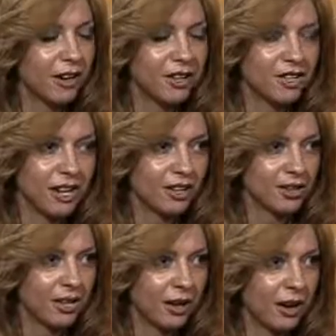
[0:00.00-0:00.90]

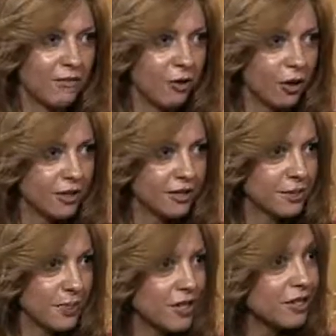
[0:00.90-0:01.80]
challenging effort,
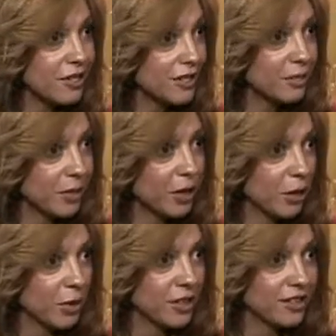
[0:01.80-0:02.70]
especially in the immigrant
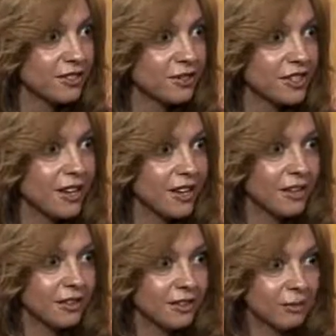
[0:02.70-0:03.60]
community, as you said.
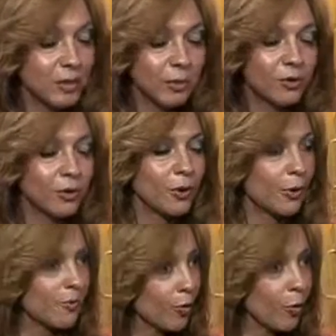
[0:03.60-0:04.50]
And people don't
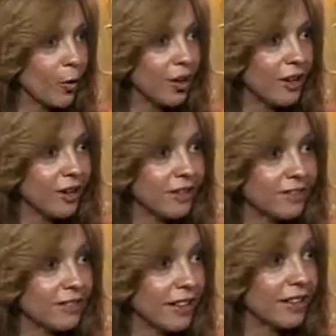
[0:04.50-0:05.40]
come forward and
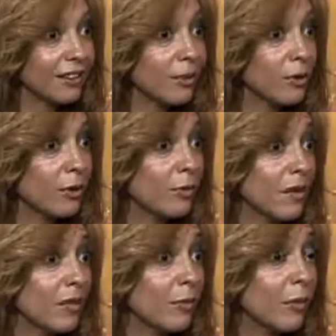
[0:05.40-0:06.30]
thinking they will be
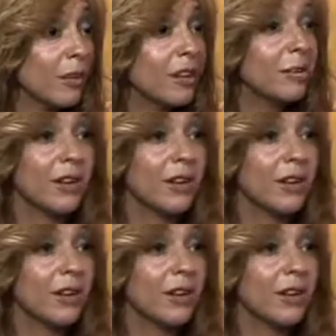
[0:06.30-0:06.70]
deported.